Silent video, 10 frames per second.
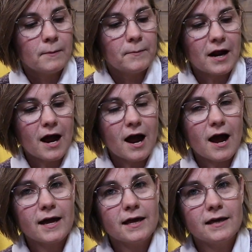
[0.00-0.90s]
but
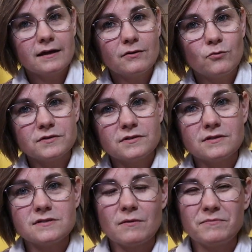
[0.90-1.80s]
I
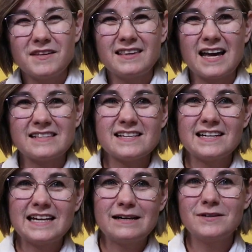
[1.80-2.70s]
wanted something that's a
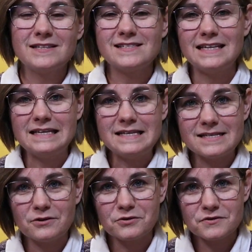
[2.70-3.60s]
little bit
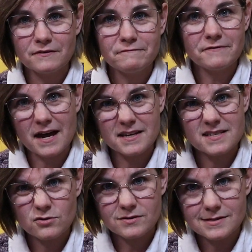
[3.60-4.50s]
easier,
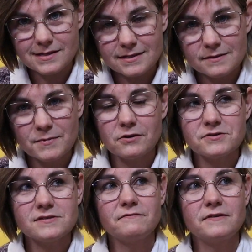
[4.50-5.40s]
faster to knit,
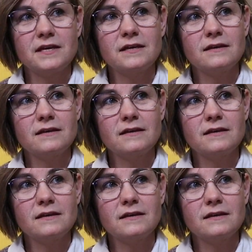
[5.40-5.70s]
because I think